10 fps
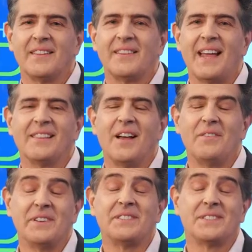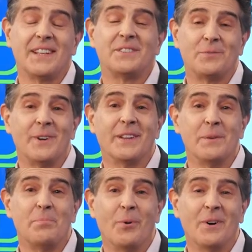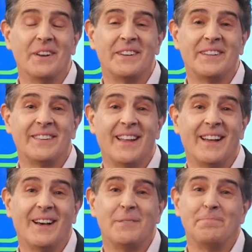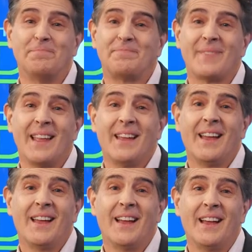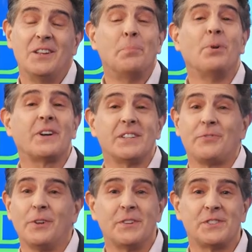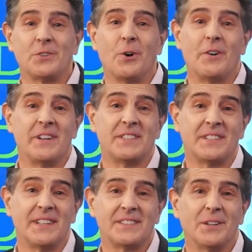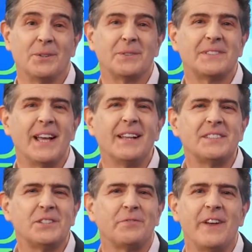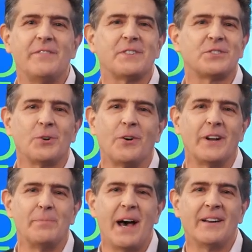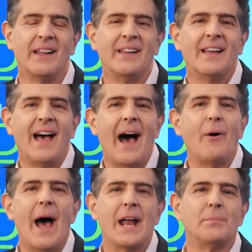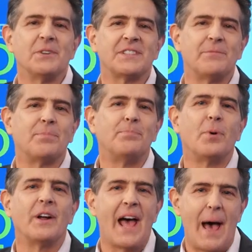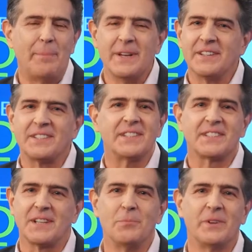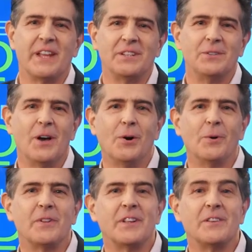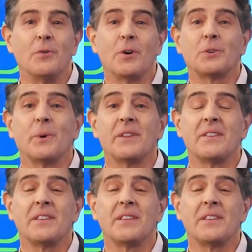That love is, is really important. Um, your book is full of stories. So tell us your favorite story about how animals have brought happiness to someone that you know or that you've worked with?